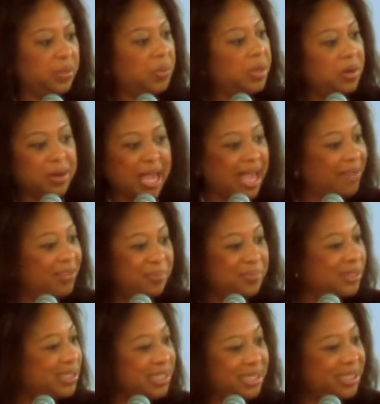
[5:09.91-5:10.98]
We don't have a
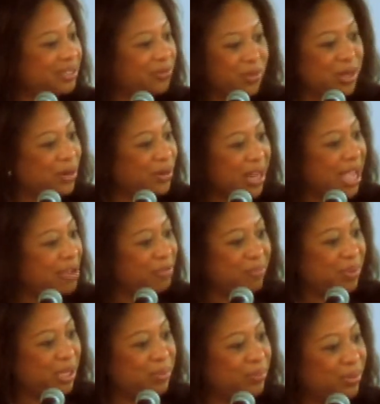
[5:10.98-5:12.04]
business if we don't have
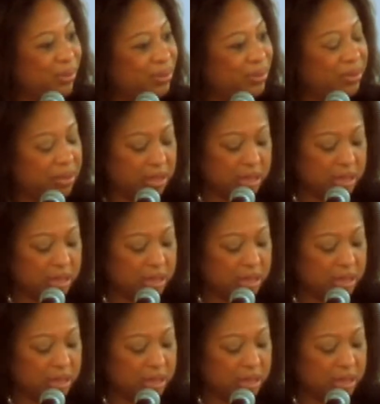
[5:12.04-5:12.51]
people.